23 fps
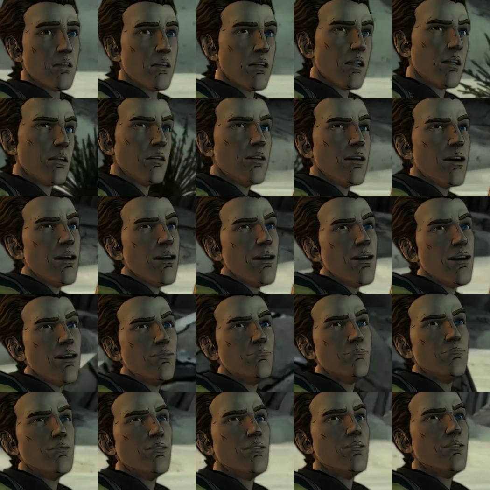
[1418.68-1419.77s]
I still have
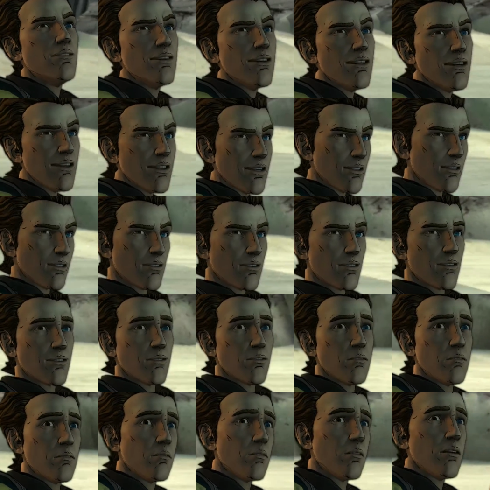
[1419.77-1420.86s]
Nakayama's ID drive.
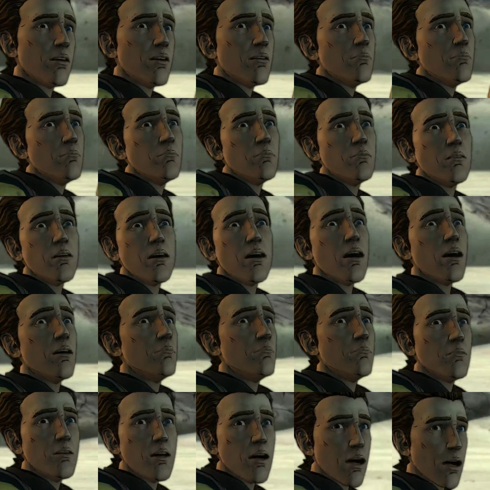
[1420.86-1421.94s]
Crazy exactly. Black Ops
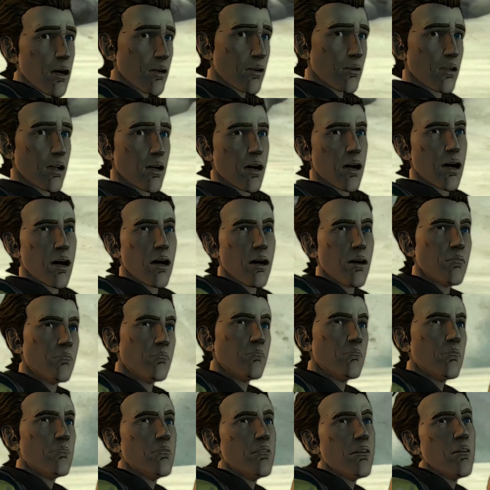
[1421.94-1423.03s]
projects like that
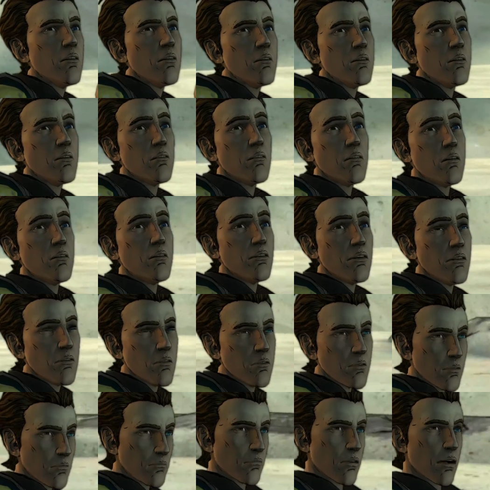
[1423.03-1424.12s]
have to be higher security
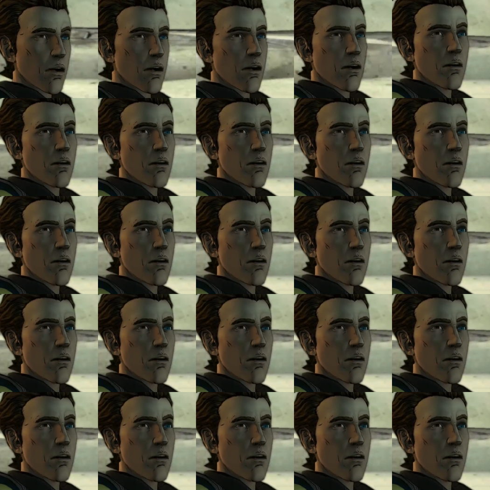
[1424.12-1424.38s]
clearance than